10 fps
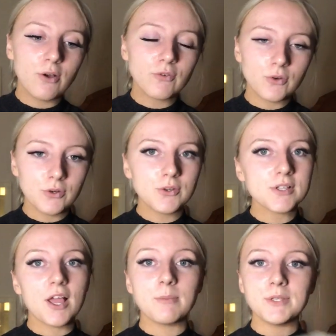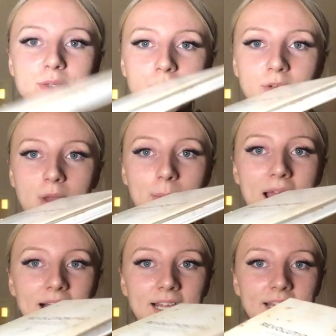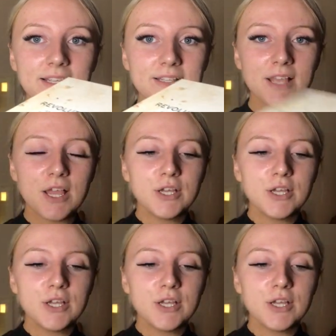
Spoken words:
Of course, I'm one of my palettes